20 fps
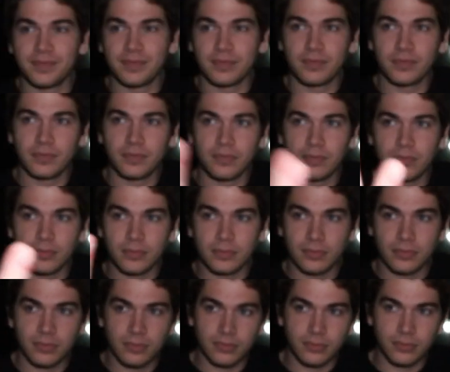
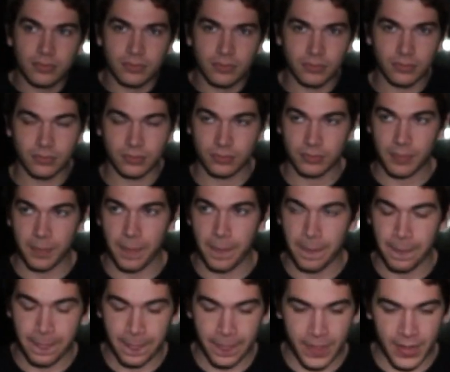
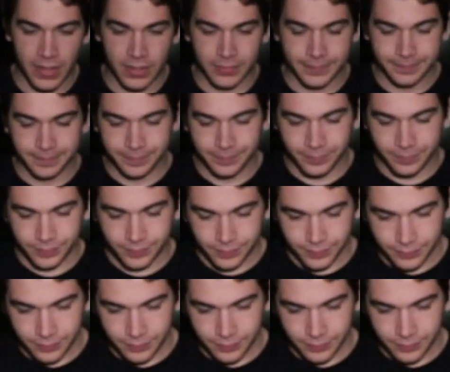This person isn't speaking.